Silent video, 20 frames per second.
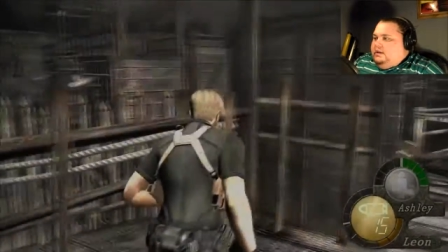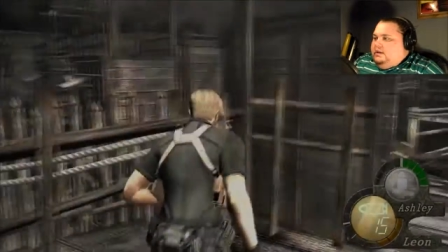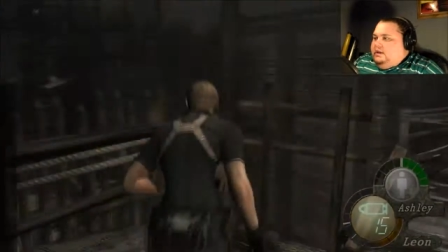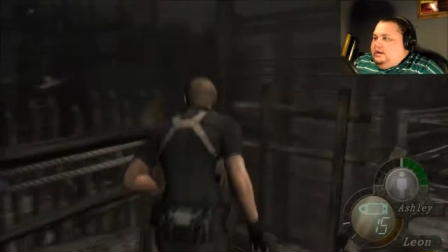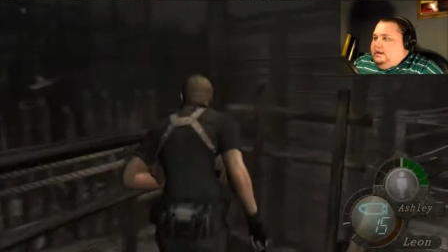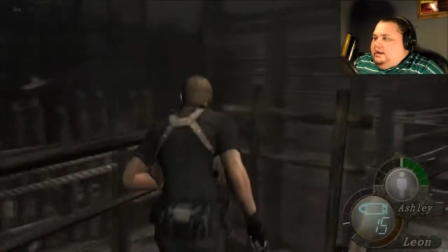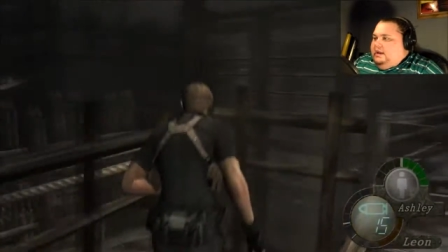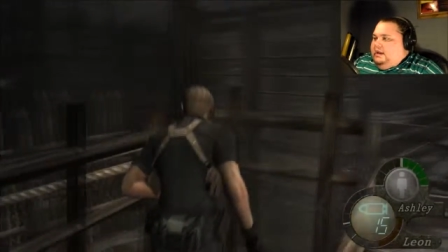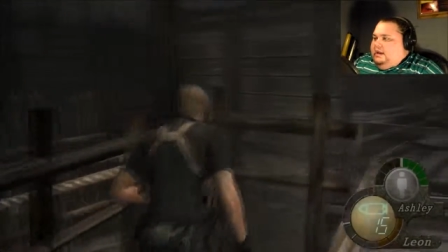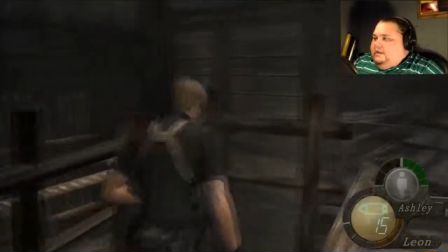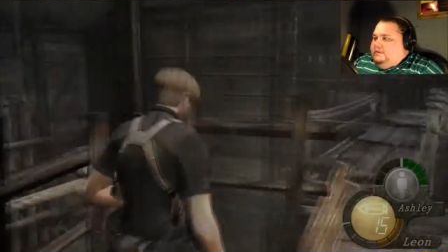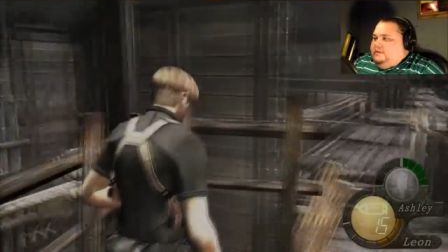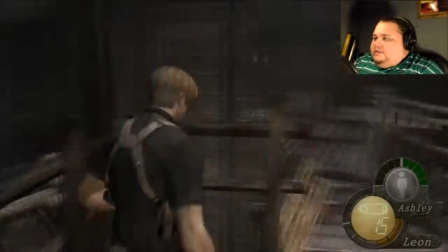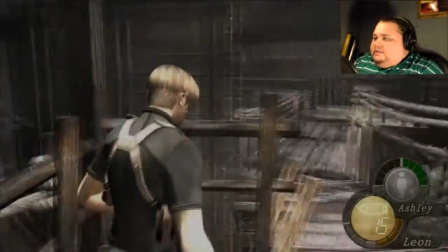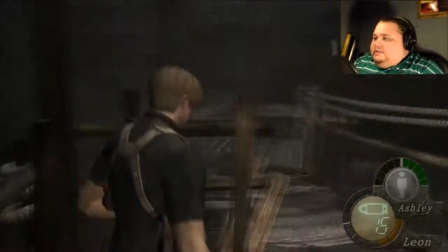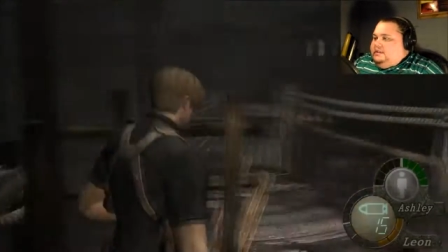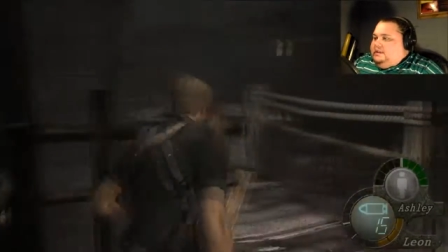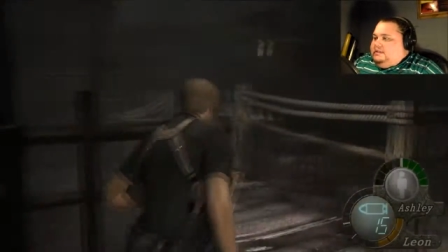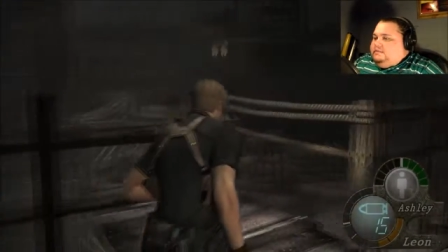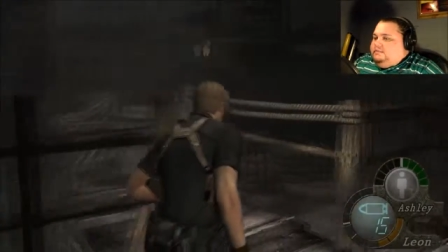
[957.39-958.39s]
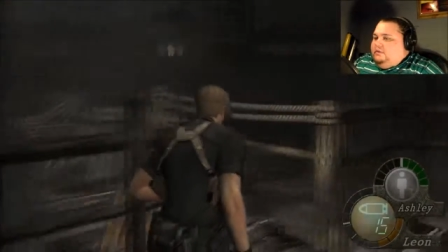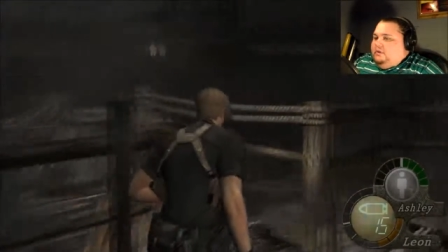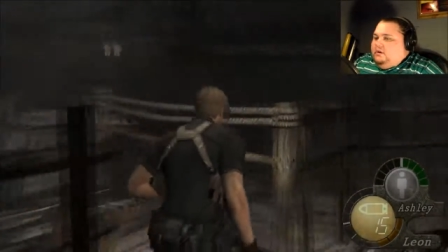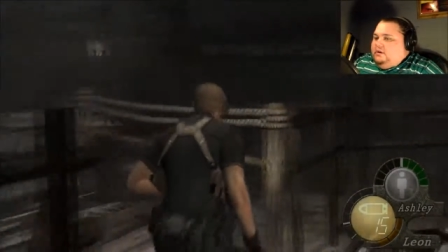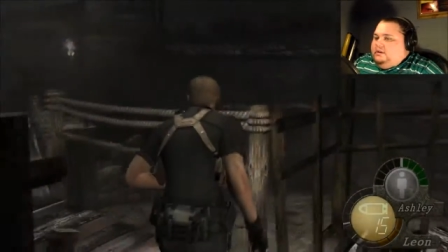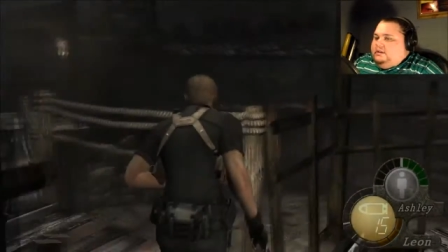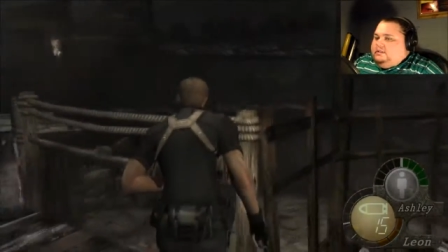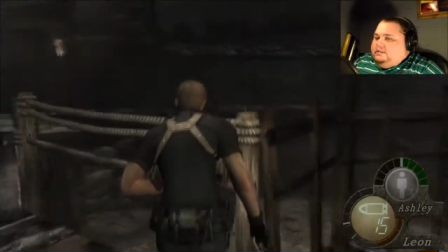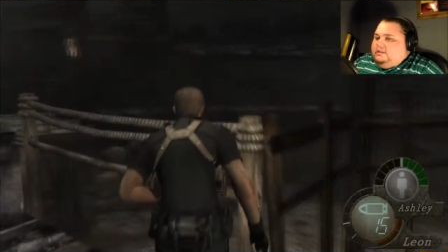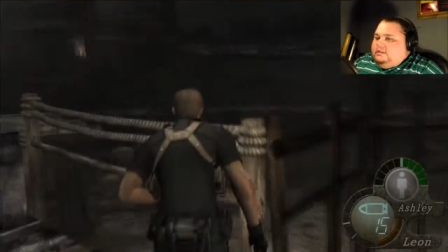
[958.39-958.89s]
And this next part
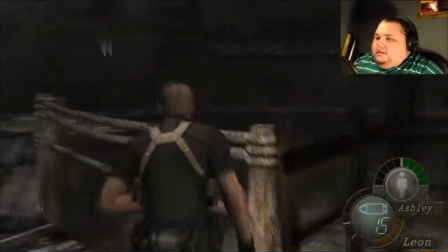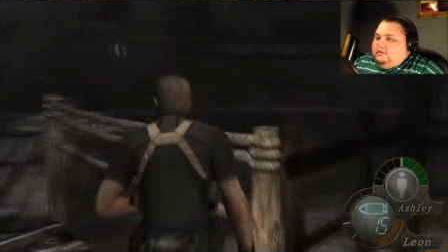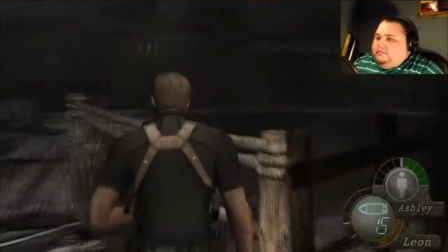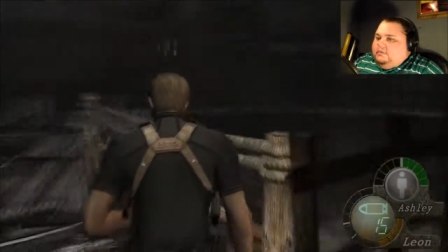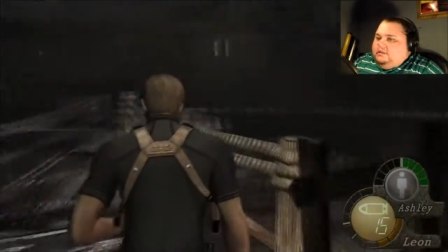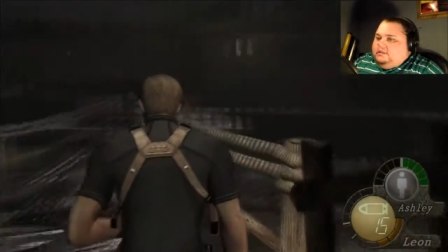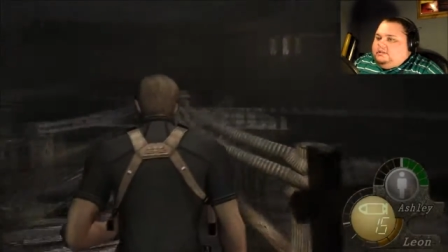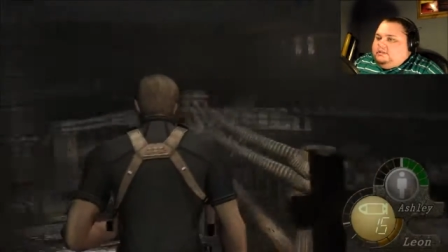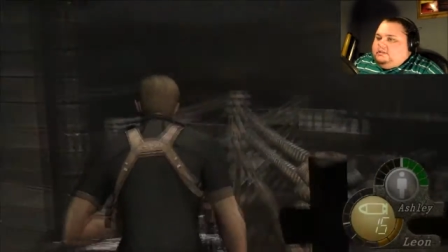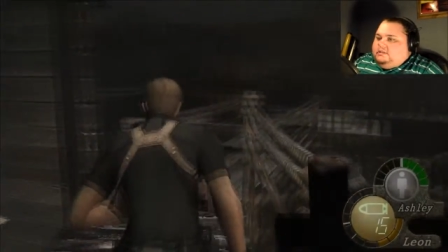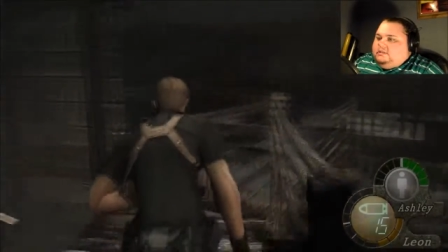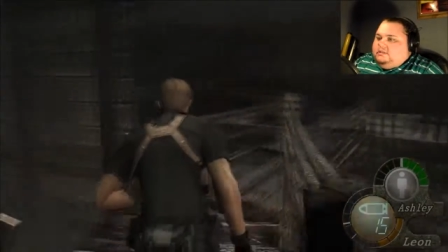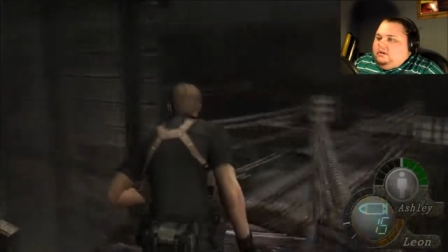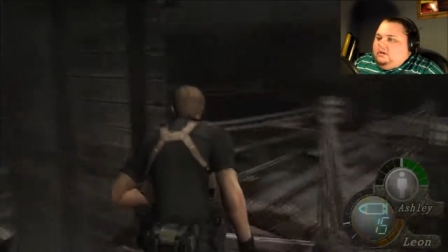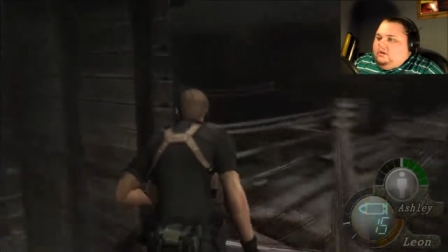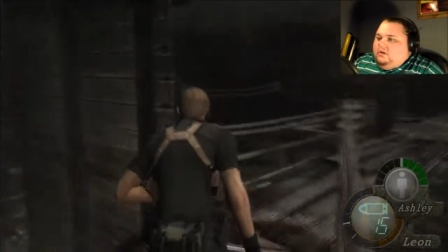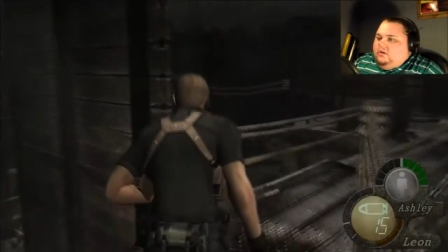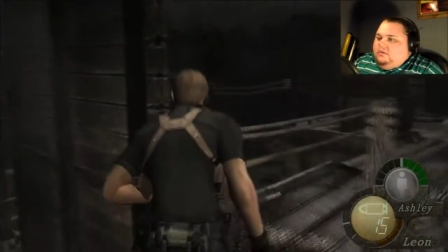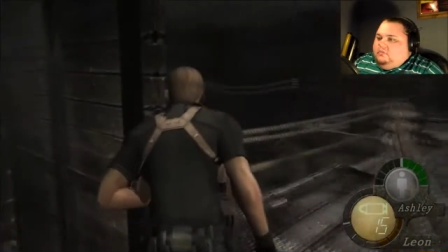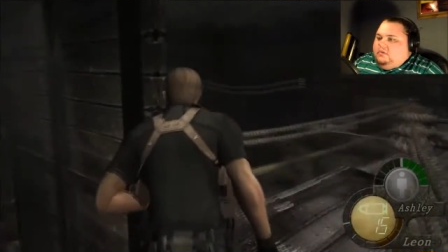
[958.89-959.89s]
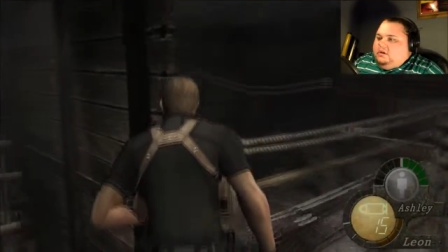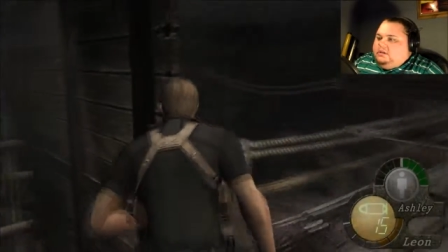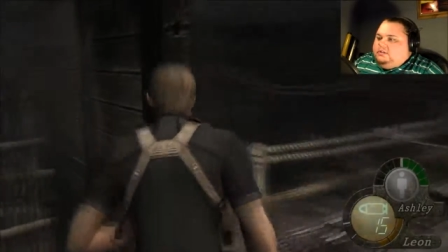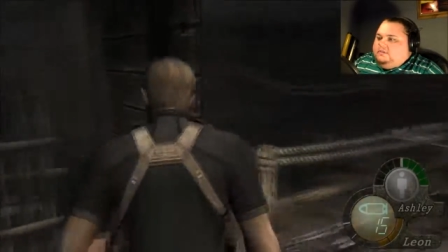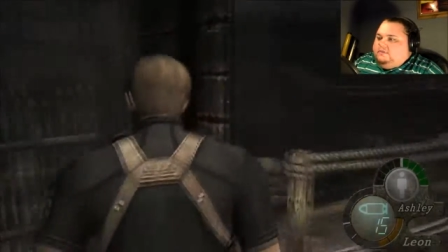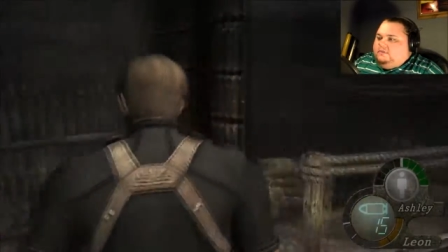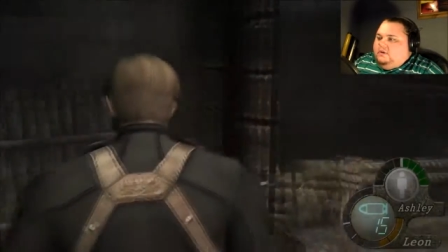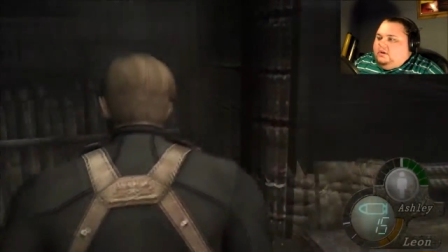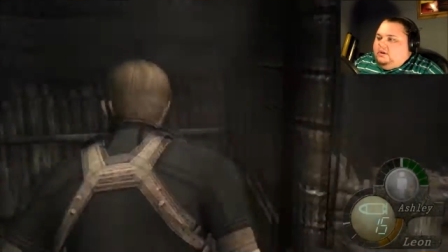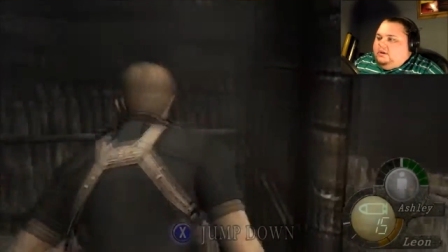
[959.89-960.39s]
is gonna be so much
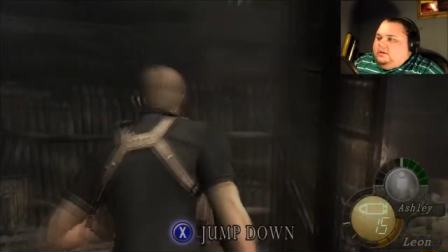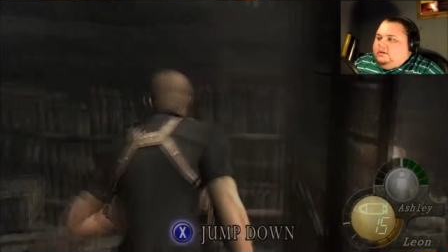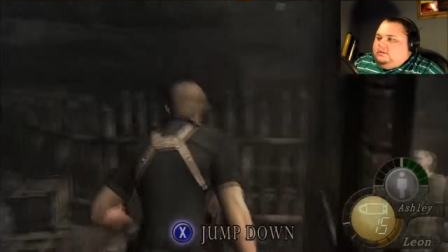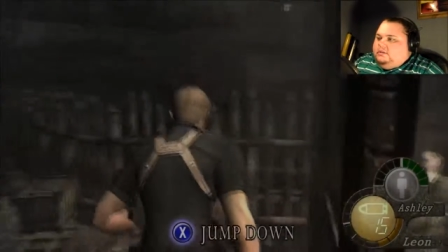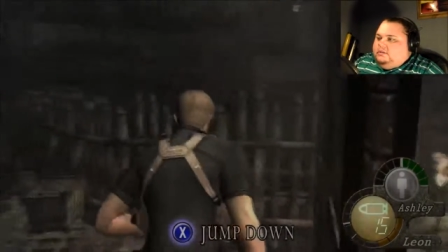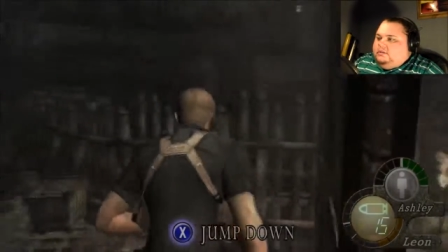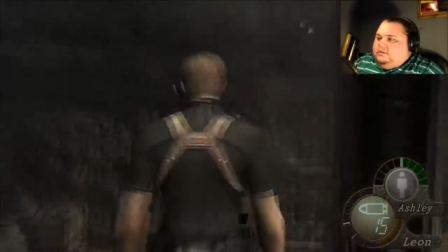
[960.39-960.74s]
fun.